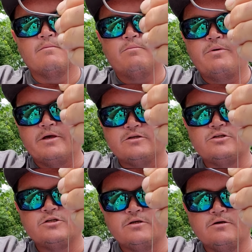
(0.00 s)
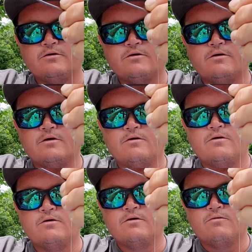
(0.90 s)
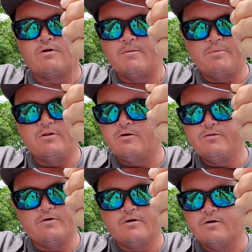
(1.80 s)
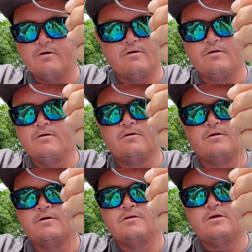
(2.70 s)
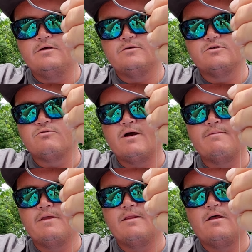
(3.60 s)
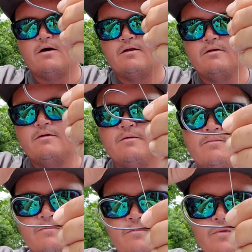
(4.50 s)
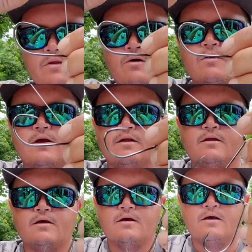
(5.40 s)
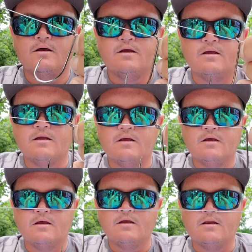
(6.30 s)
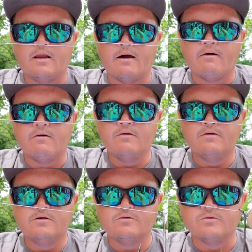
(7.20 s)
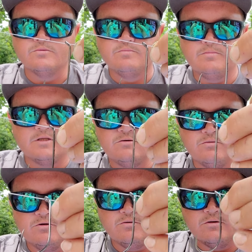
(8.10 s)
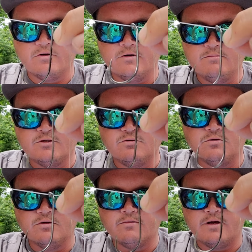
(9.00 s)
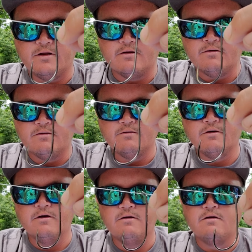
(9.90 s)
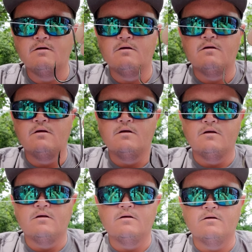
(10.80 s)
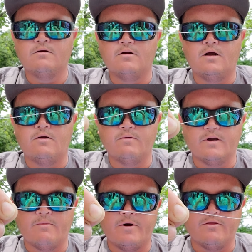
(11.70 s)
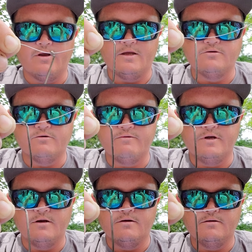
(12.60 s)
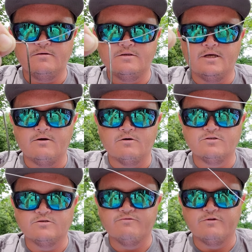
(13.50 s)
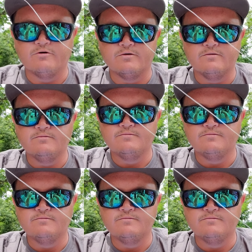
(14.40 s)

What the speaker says: Pinch right below the hook. That's it. Just grab that line. All right. Now, that's all I'm doing. Look, just holding it right here. Okay. I got my other hands over here. See that hook's just floating?